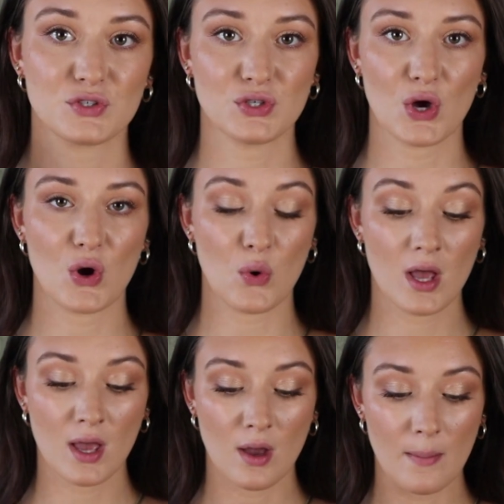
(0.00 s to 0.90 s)
so
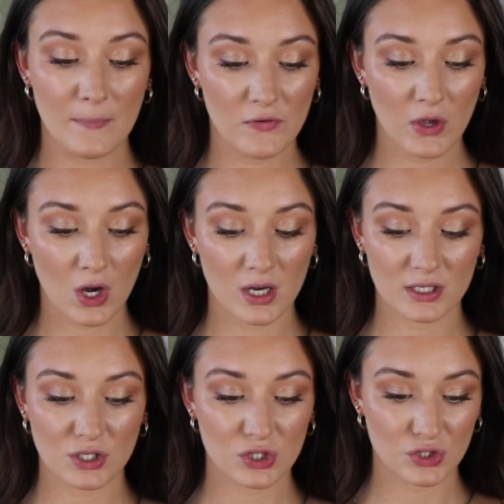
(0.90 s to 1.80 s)
moving
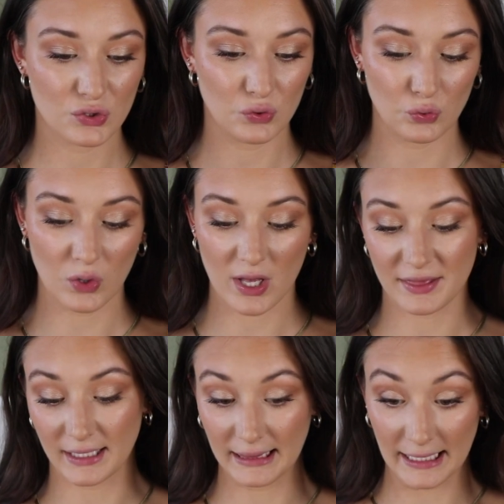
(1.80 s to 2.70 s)
on to
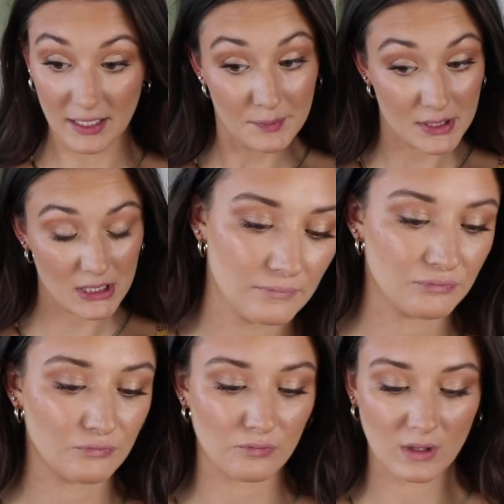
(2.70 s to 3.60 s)
the lips.
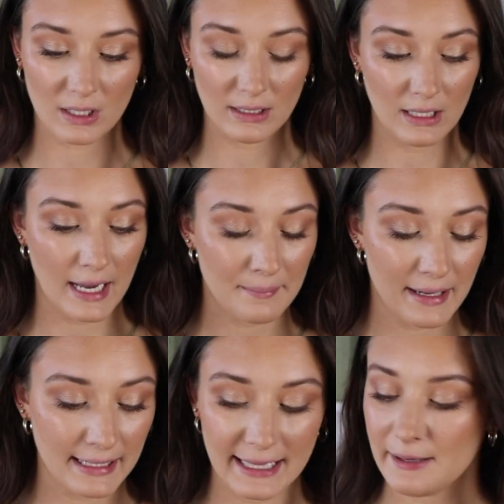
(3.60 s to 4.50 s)
Line
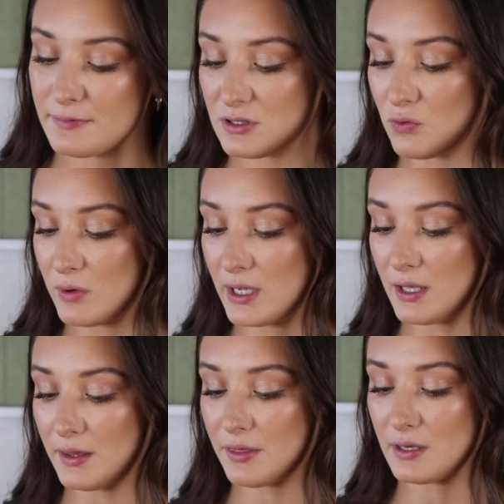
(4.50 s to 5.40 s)
my lips
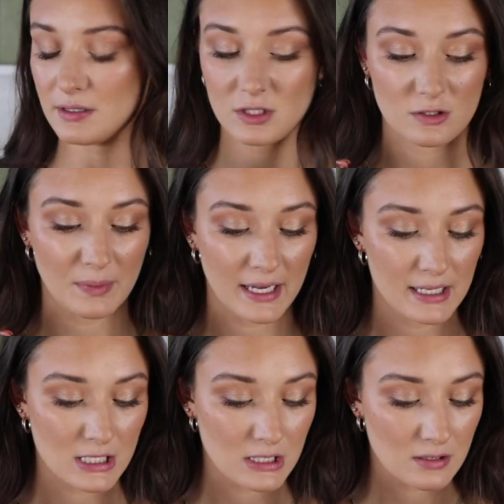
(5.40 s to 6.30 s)
with
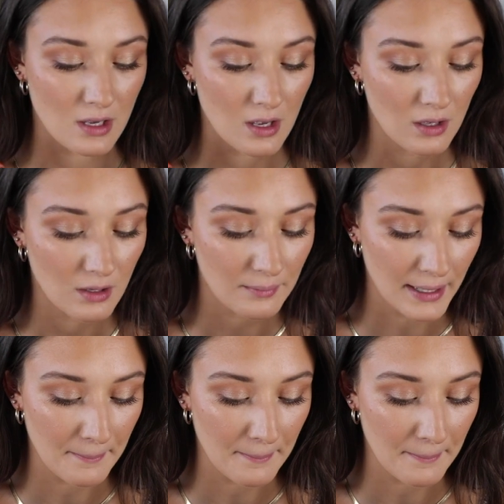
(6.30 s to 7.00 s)
Spice by